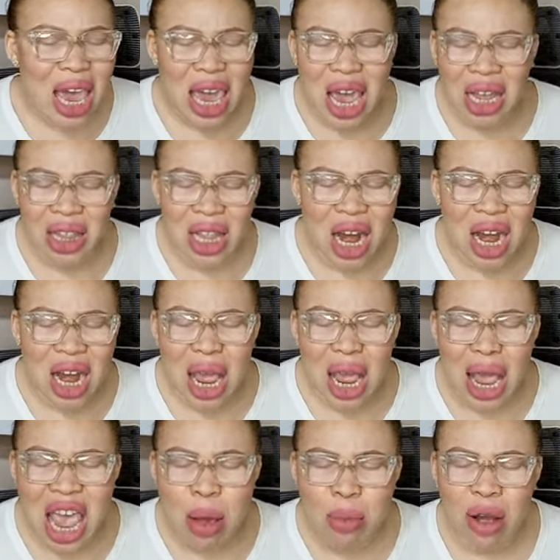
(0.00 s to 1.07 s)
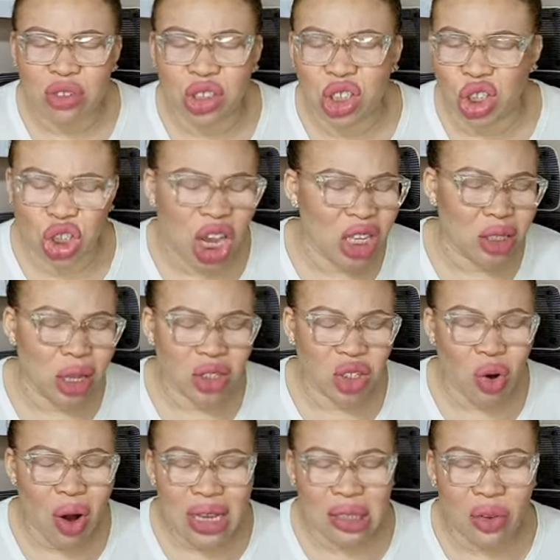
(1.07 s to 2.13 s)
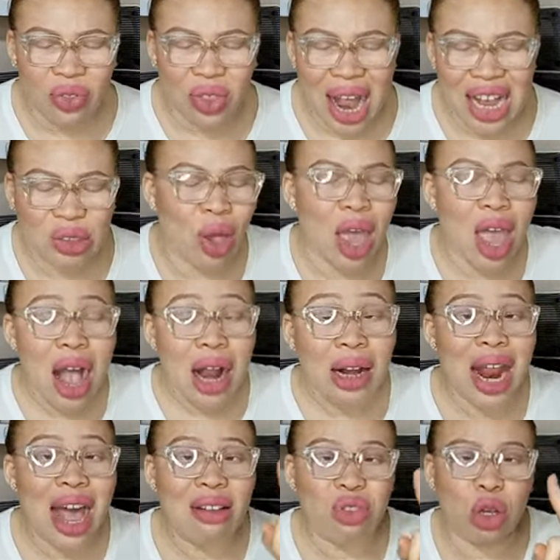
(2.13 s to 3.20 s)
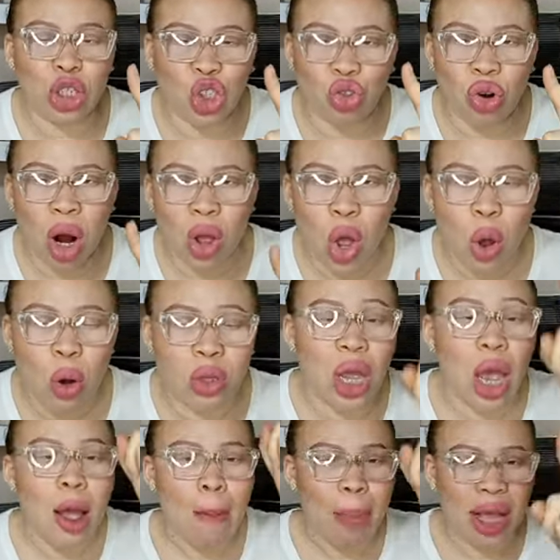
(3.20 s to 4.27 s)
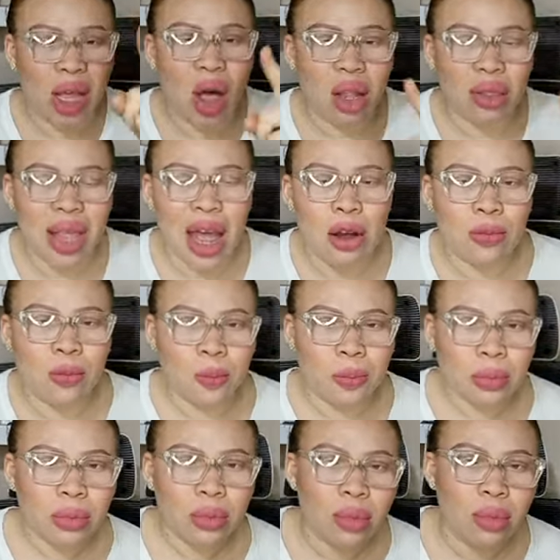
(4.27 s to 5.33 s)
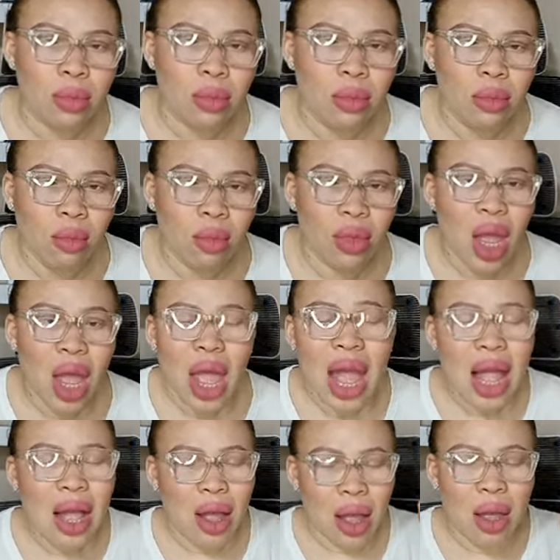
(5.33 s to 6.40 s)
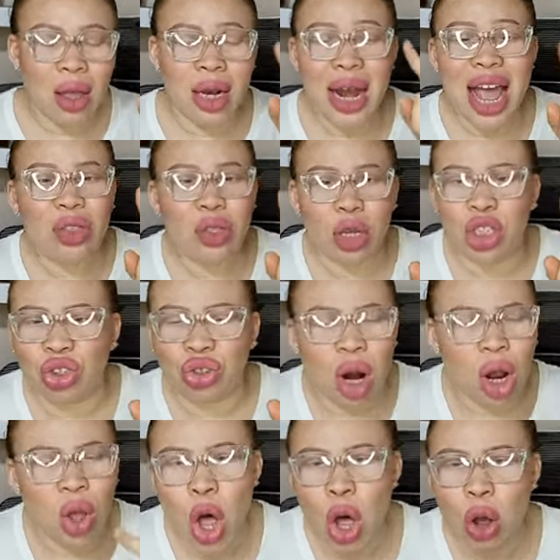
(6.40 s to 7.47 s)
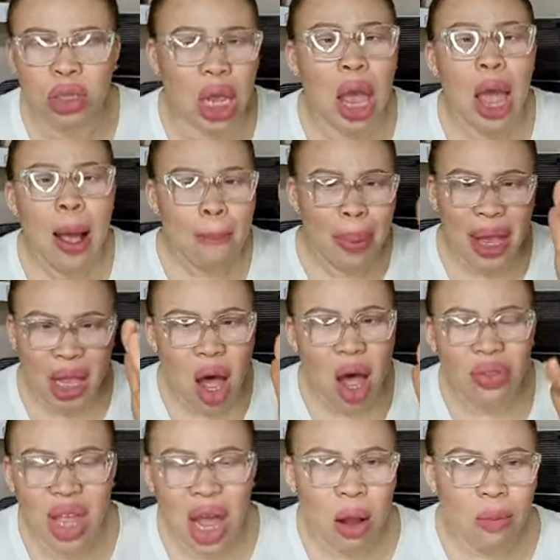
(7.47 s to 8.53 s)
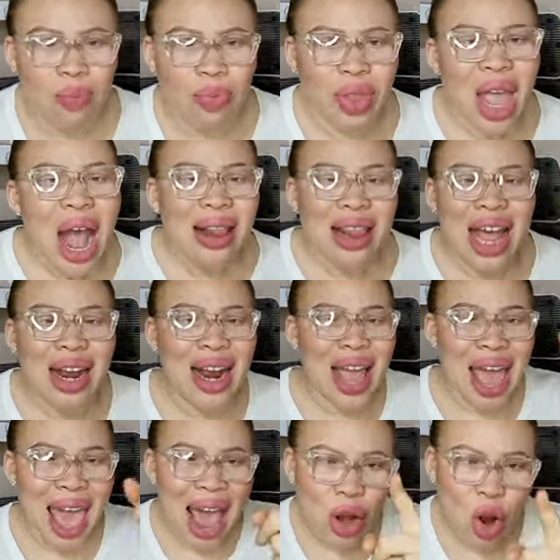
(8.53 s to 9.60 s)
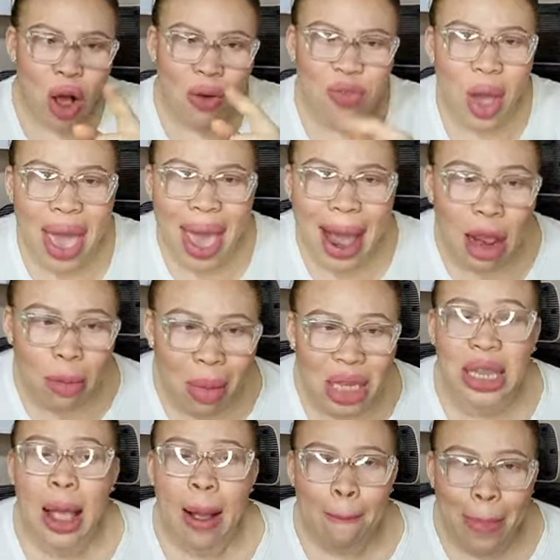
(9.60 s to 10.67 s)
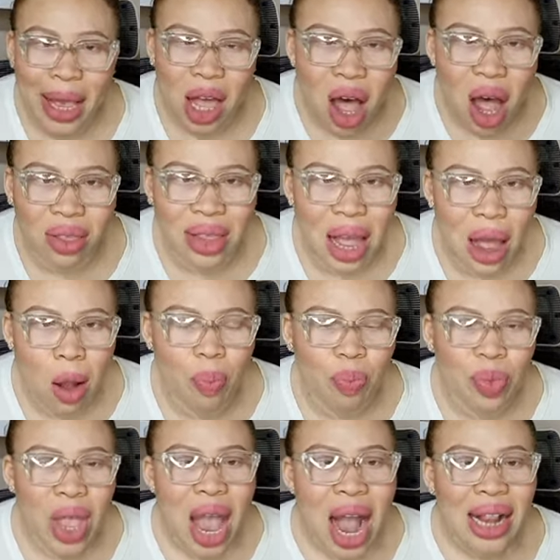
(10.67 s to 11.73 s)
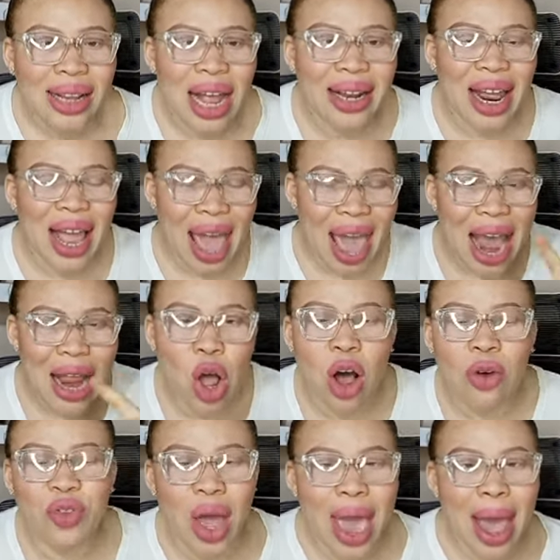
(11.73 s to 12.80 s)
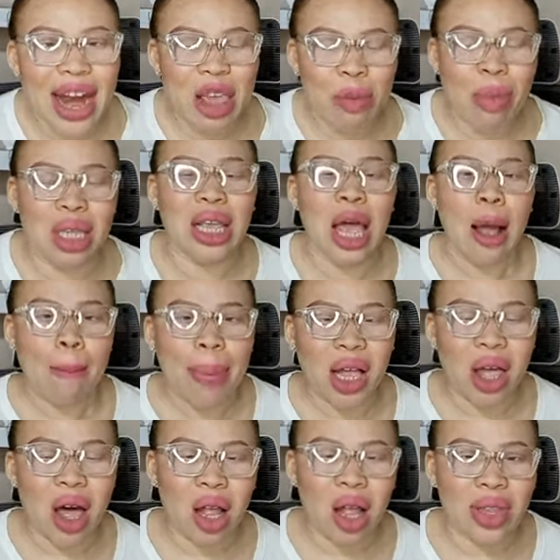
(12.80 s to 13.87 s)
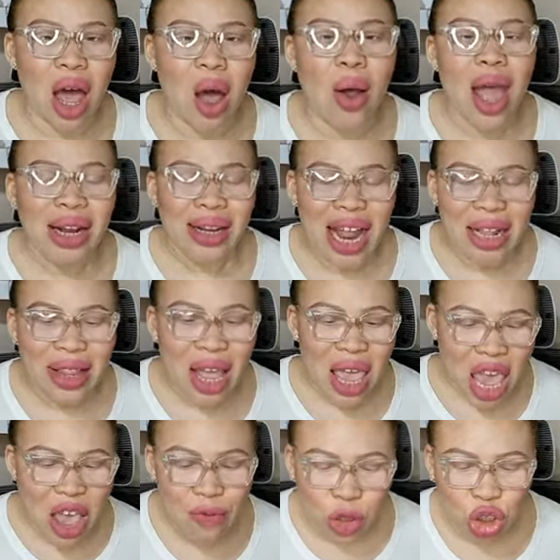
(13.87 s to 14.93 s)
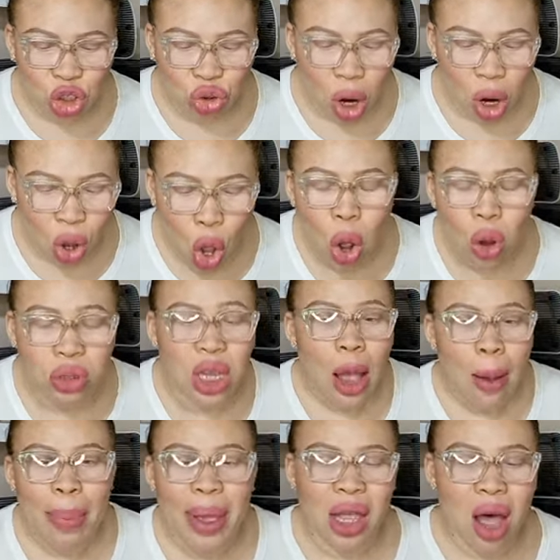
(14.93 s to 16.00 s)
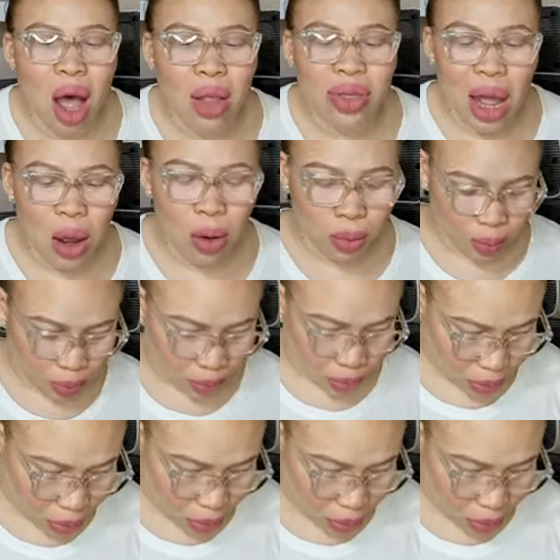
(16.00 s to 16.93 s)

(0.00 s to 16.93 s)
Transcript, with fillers: in the name of Jesus Christ of Nazareth, let the stronghold be cut down. And let those strongholds uh, be cut down. Let the head of your enemies be cut down. Let the head of your enemies be cut down. Let the evil strongholds be cut down.